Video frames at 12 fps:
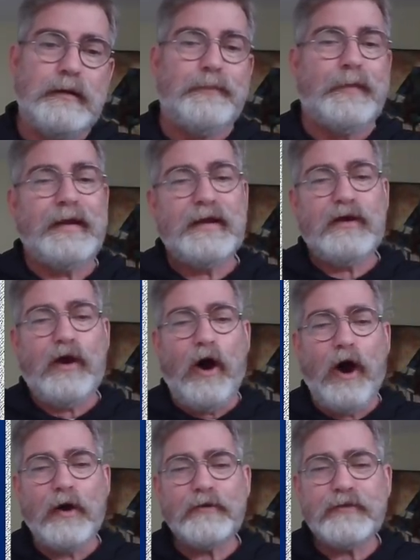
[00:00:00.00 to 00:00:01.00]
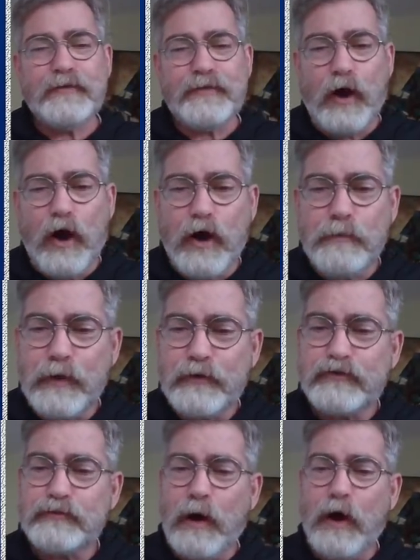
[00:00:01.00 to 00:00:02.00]
And he causeth all,
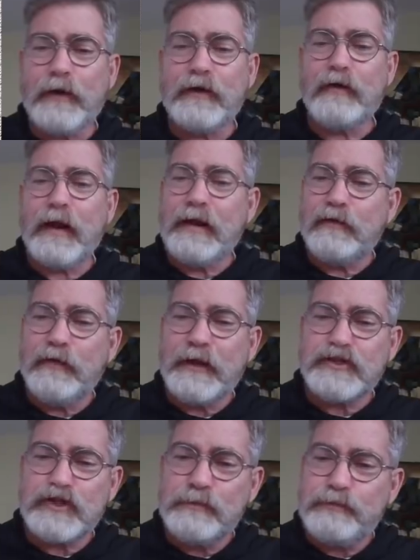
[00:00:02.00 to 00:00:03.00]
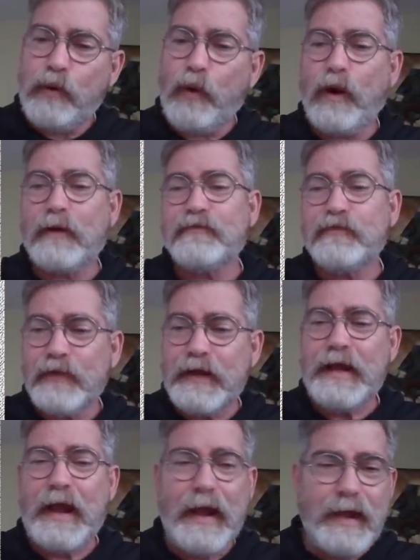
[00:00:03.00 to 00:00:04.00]
both small and great, rich and poor,
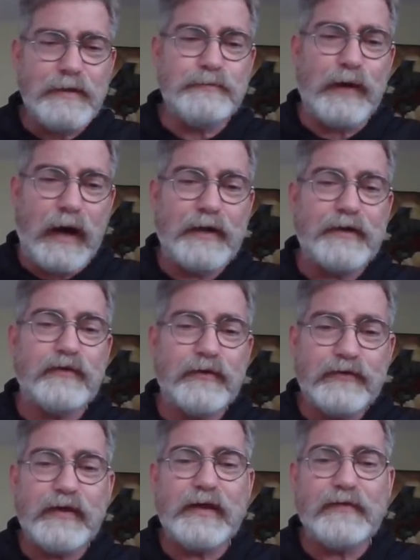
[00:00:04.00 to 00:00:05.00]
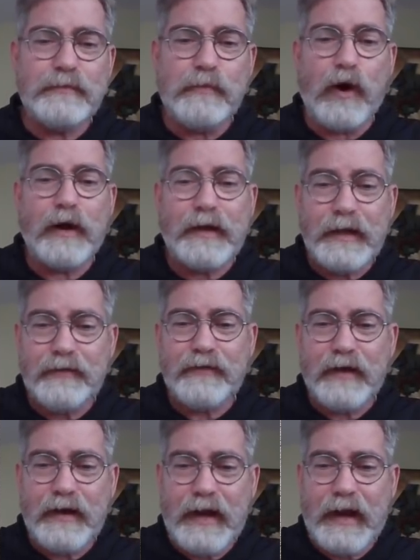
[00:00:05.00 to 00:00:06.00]
free and bond, to receive a mark in
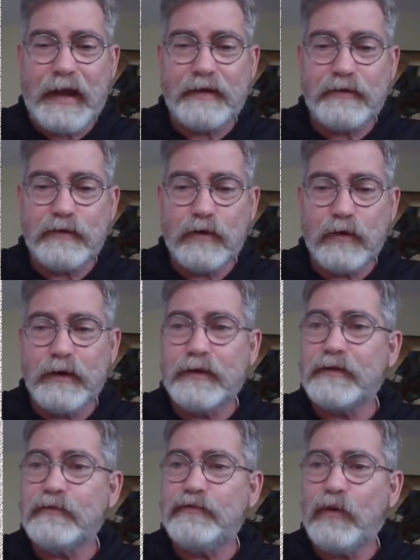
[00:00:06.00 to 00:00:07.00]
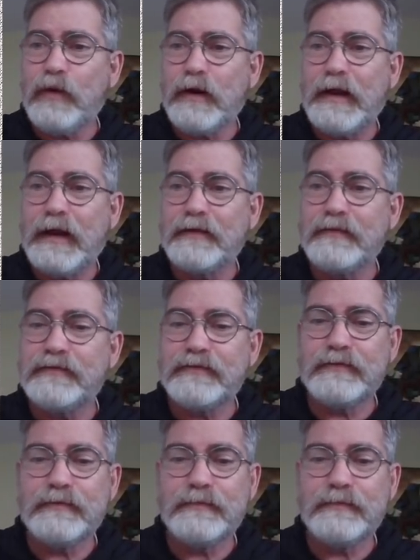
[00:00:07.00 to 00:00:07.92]
their hand or in their foreheads.